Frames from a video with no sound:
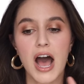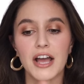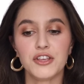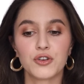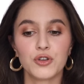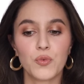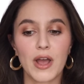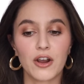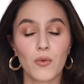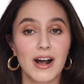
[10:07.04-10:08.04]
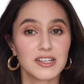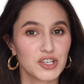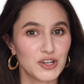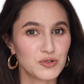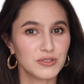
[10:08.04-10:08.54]
uh, you could wear it while
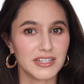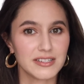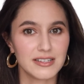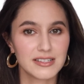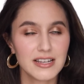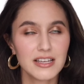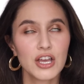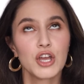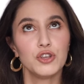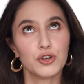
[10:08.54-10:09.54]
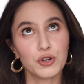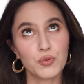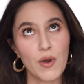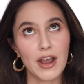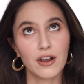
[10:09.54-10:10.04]
social distancing, you could
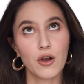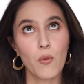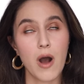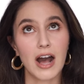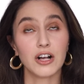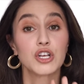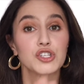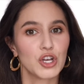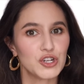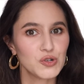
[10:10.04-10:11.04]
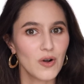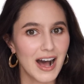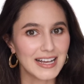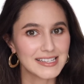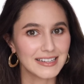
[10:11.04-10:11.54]
wear it while social
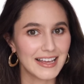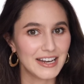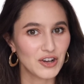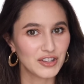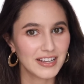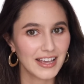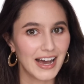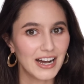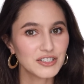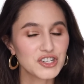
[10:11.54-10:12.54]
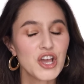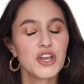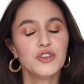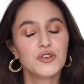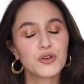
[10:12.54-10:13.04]
isolating on the couch,
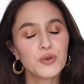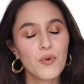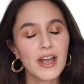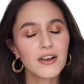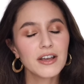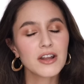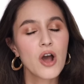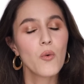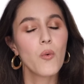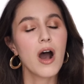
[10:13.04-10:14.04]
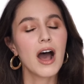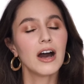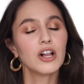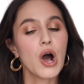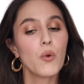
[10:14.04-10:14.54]
you could wear it
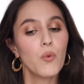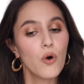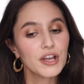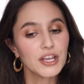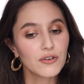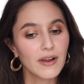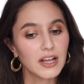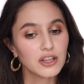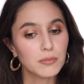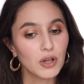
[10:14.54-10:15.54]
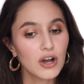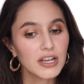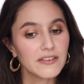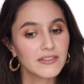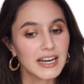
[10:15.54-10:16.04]
while walking around the block
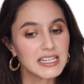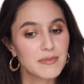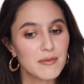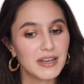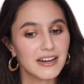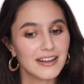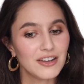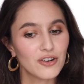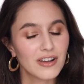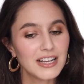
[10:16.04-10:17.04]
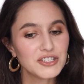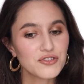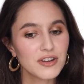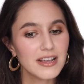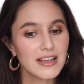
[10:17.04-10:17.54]
if that is permitted in your
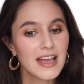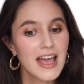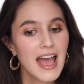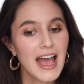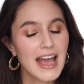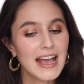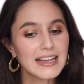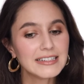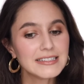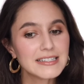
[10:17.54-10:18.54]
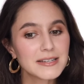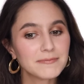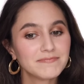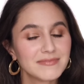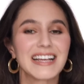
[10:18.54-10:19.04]
country, and
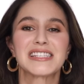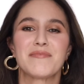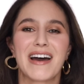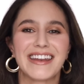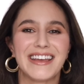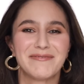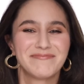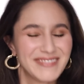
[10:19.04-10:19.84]
that's about it.